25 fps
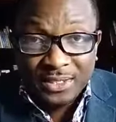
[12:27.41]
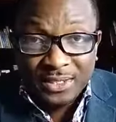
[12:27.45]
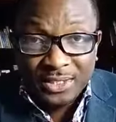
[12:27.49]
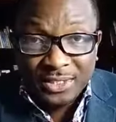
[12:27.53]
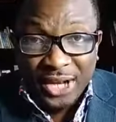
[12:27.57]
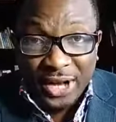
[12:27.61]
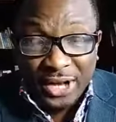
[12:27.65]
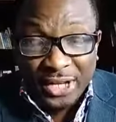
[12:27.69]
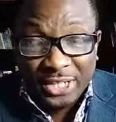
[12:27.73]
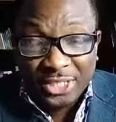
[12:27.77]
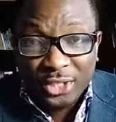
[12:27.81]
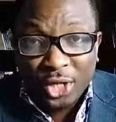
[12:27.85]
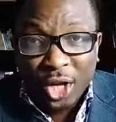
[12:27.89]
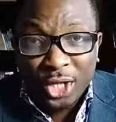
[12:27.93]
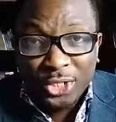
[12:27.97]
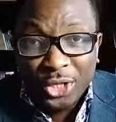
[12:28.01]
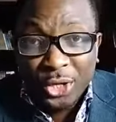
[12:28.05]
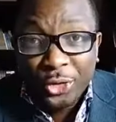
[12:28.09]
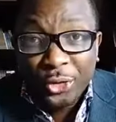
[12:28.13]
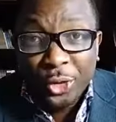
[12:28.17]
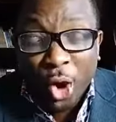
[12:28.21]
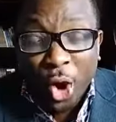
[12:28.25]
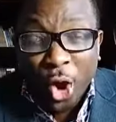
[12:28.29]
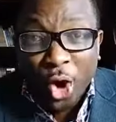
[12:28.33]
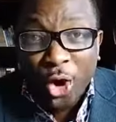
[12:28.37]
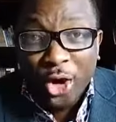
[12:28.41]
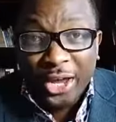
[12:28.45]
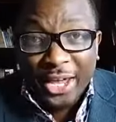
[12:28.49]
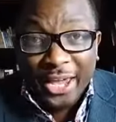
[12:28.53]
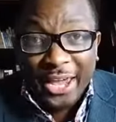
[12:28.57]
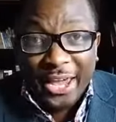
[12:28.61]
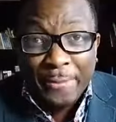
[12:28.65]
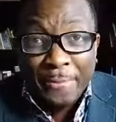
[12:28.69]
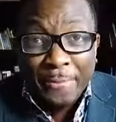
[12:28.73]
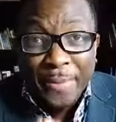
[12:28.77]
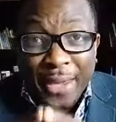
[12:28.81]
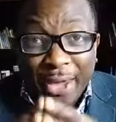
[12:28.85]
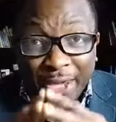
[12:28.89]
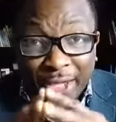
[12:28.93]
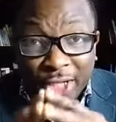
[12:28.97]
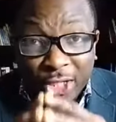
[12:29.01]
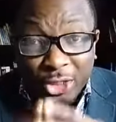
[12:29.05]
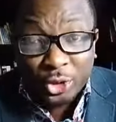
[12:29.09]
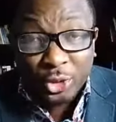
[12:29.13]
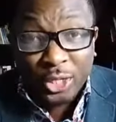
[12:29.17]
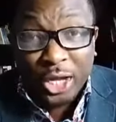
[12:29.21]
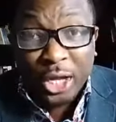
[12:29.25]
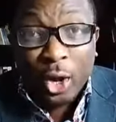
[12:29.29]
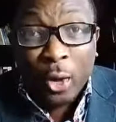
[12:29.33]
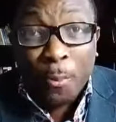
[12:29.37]
There is nothing wrong in making
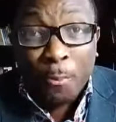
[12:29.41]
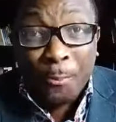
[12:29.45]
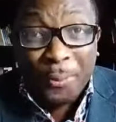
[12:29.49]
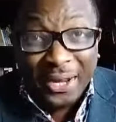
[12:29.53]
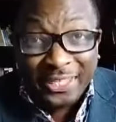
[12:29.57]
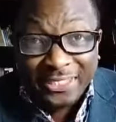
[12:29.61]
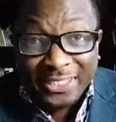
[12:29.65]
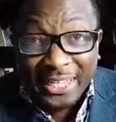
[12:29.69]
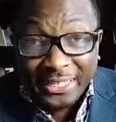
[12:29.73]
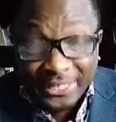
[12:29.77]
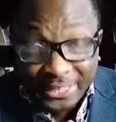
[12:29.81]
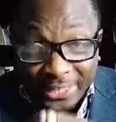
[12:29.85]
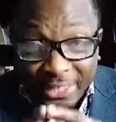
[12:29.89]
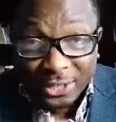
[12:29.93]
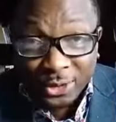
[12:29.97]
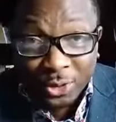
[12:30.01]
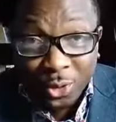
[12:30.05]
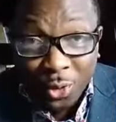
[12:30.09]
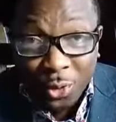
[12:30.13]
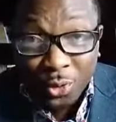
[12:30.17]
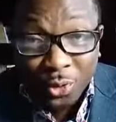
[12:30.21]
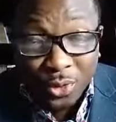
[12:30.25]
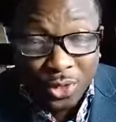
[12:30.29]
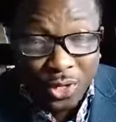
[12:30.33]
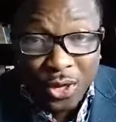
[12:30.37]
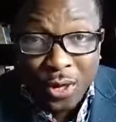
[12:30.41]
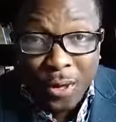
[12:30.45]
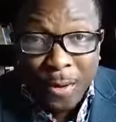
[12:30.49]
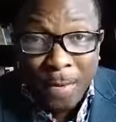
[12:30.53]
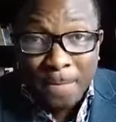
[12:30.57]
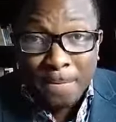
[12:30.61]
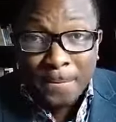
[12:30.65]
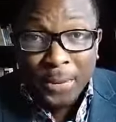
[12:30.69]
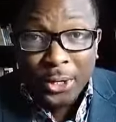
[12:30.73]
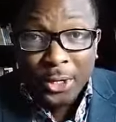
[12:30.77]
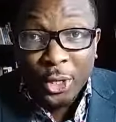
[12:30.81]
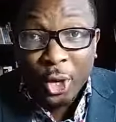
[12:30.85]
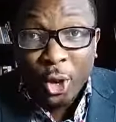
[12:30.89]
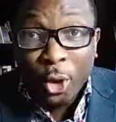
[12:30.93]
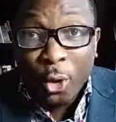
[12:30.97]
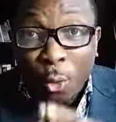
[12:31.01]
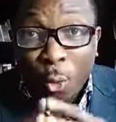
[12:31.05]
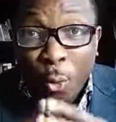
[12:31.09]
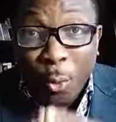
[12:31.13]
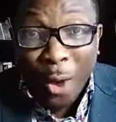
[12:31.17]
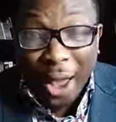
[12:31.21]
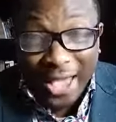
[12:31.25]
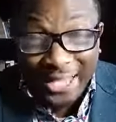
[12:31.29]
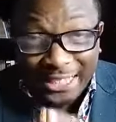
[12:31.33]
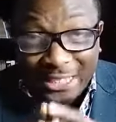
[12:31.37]
sure that your present is good, but no
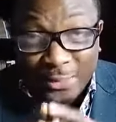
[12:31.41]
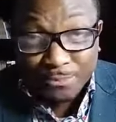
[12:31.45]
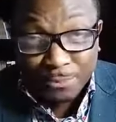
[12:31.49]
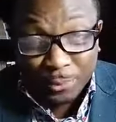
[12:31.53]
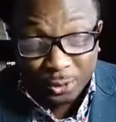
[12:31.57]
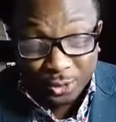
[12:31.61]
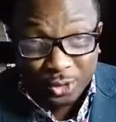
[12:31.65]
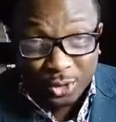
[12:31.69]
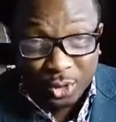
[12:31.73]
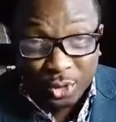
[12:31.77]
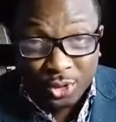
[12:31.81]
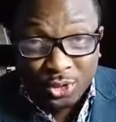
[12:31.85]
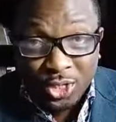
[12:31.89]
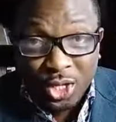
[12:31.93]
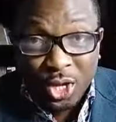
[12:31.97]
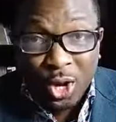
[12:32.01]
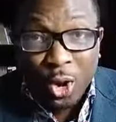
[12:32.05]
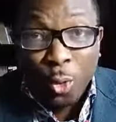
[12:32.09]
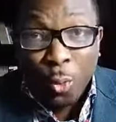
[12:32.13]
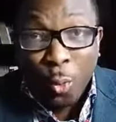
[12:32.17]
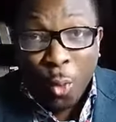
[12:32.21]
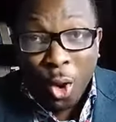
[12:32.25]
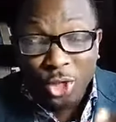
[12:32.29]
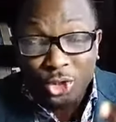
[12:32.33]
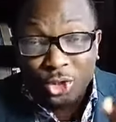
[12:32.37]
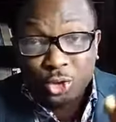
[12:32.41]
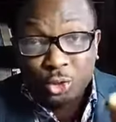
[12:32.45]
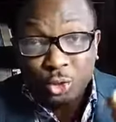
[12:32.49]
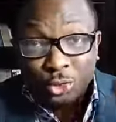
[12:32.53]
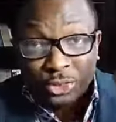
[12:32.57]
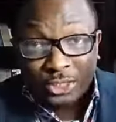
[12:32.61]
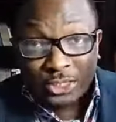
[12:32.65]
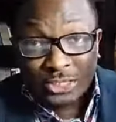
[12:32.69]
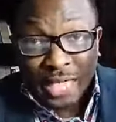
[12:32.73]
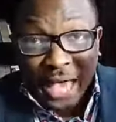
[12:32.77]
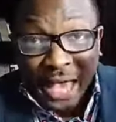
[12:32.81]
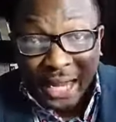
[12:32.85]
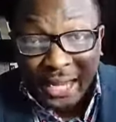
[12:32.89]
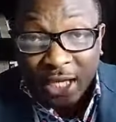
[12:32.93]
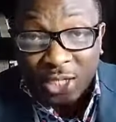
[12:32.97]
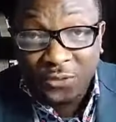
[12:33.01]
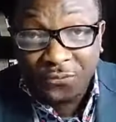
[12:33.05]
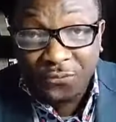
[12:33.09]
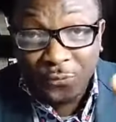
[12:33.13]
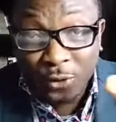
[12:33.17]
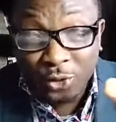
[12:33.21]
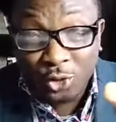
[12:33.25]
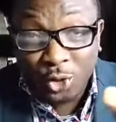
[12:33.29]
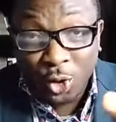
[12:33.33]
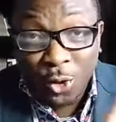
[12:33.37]
wise person wants to sell his
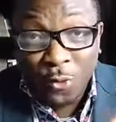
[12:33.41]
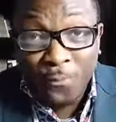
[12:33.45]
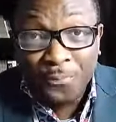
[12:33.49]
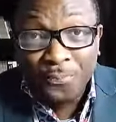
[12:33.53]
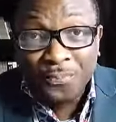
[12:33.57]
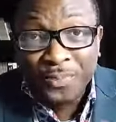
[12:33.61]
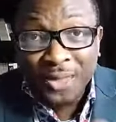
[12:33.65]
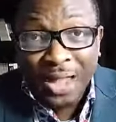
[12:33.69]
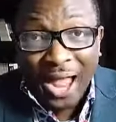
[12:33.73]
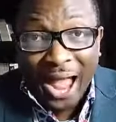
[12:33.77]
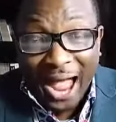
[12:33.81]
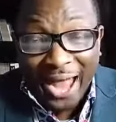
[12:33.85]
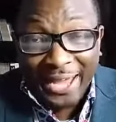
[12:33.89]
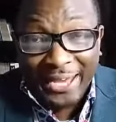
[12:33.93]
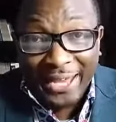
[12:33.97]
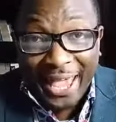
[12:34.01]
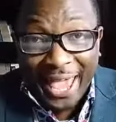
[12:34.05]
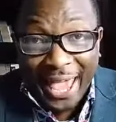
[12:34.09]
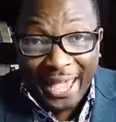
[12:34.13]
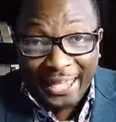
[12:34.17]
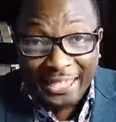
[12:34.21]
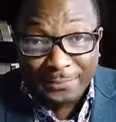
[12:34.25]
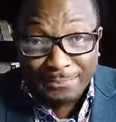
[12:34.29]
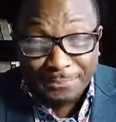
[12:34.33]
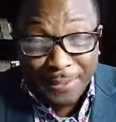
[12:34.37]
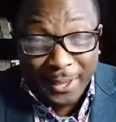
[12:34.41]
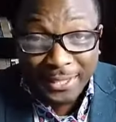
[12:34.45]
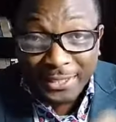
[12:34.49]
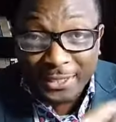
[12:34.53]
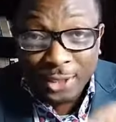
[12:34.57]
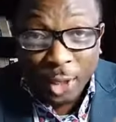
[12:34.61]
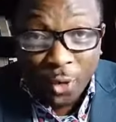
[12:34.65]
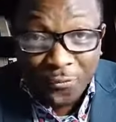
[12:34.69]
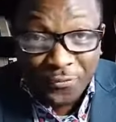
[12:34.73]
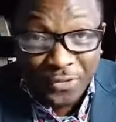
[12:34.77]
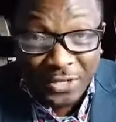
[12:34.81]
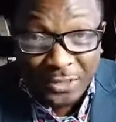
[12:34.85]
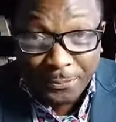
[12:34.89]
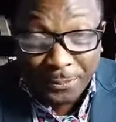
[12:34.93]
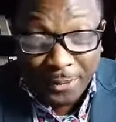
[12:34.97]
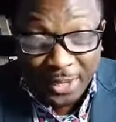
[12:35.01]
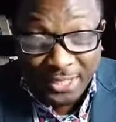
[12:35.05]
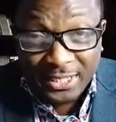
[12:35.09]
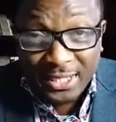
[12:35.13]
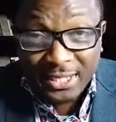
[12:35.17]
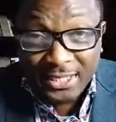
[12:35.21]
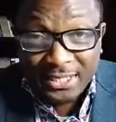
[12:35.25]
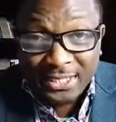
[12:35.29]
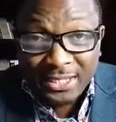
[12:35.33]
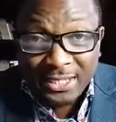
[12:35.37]
future at the expense of his
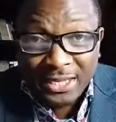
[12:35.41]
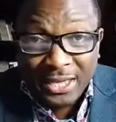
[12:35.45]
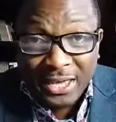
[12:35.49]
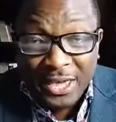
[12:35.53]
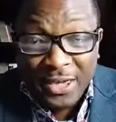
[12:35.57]
presence.